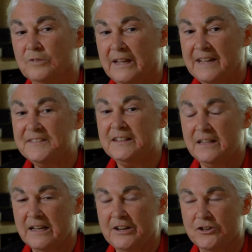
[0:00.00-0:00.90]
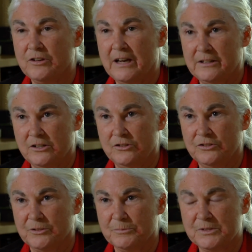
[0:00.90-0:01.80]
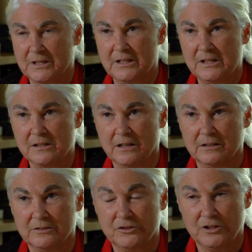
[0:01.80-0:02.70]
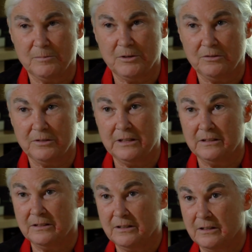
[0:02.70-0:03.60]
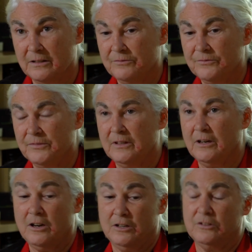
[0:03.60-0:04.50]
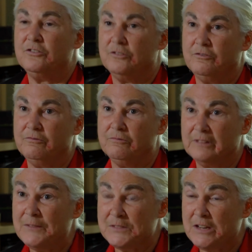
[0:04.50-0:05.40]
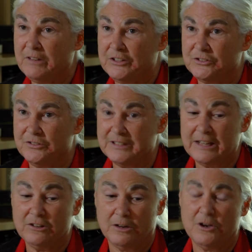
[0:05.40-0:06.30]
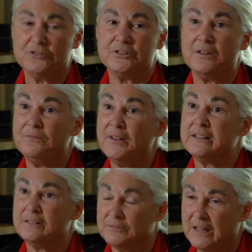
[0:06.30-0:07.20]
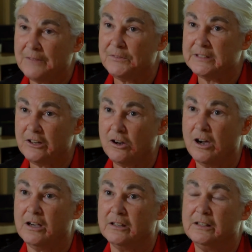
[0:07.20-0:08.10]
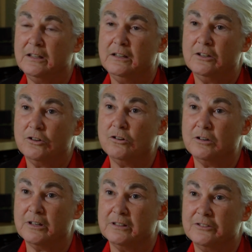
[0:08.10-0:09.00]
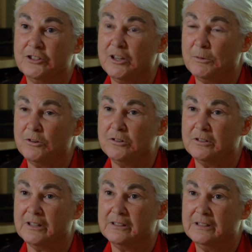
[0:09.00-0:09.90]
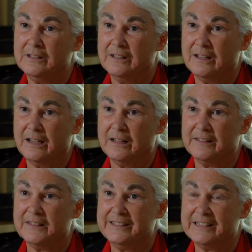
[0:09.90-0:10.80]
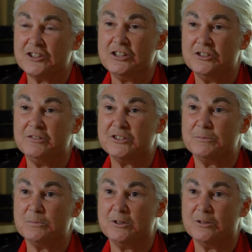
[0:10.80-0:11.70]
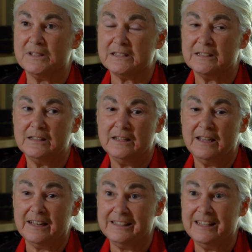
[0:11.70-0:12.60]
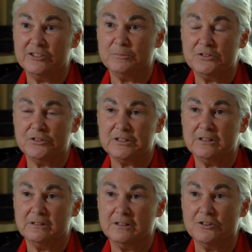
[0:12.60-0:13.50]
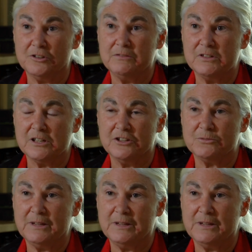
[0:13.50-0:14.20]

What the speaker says: Anthony and I are trying to do some studies on GMO on glyphosate residues and also the effect of glyphosate on corn, GMO corn, Anthony's actually doing some experiments and getting some interesting early results.